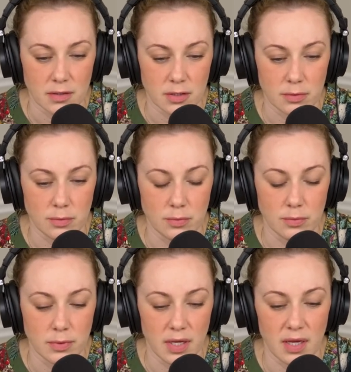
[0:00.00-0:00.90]

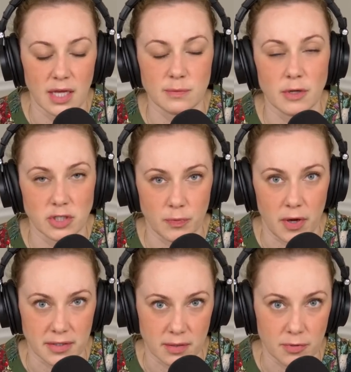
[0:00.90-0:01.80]
to, as much as
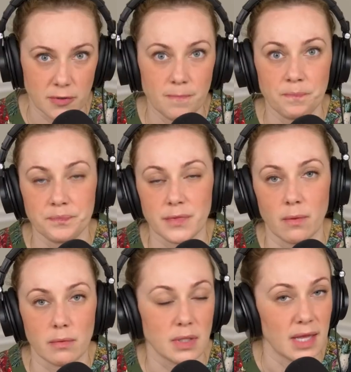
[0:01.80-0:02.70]
possible,
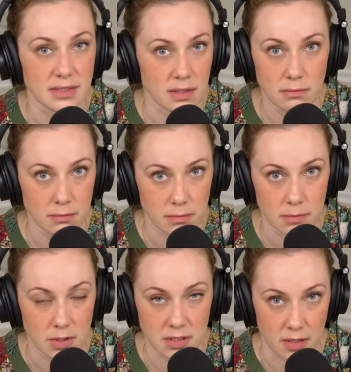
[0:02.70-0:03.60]
lessen
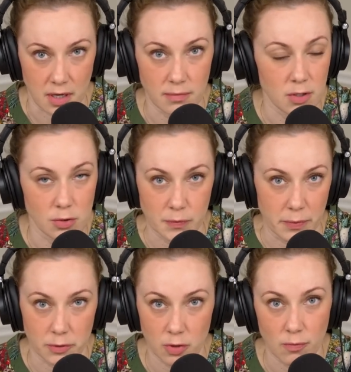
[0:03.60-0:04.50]
the time that you
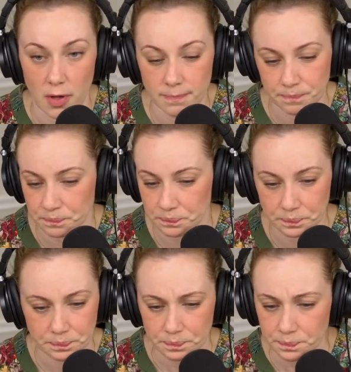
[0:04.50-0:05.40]
spend with your mom.
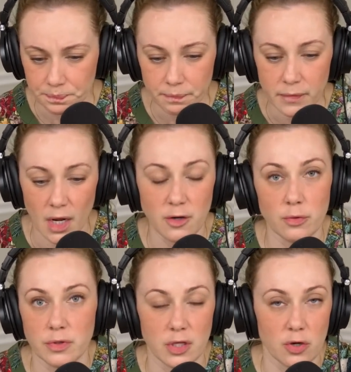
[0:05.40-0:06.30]
I
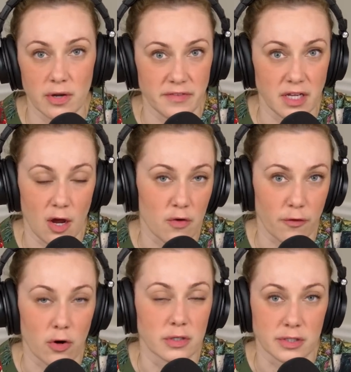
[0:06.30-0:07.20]
know that you're going to have to care
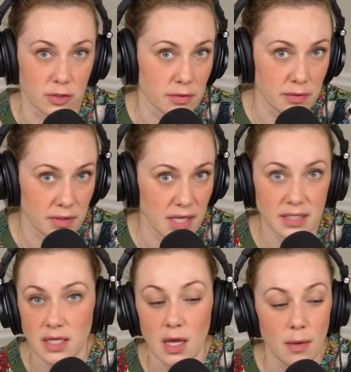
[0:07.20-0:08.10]
for her in certain
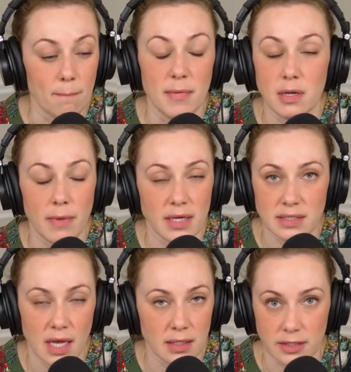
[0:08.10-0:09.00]
things. Minimize
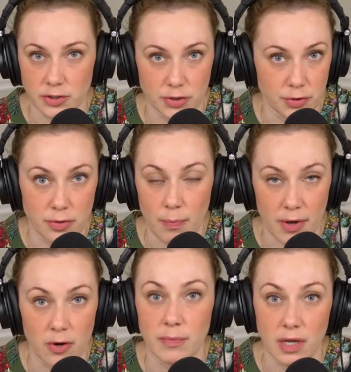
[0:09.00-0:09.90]
that, like just do the
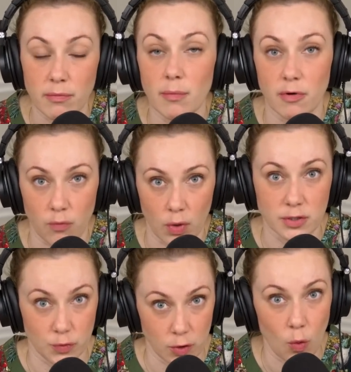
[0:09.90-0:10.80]
bare minimum of
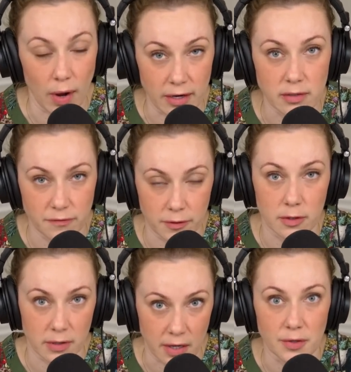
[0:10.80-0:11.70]
what's required for
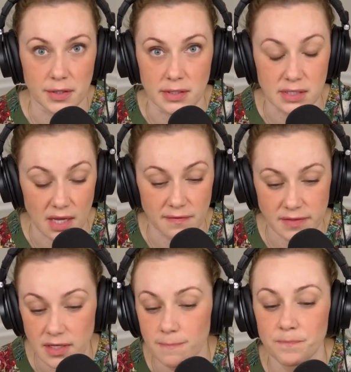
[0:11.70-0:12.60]
her health and
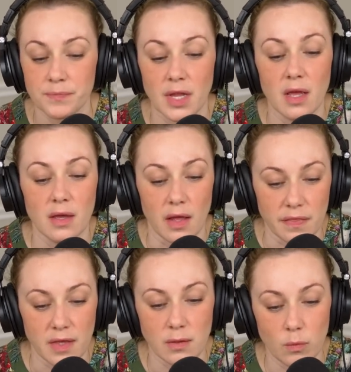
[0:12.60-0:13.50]
safety.
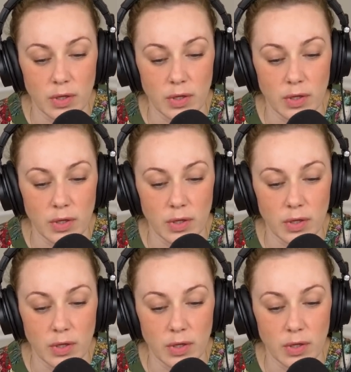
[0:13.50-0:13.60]
And then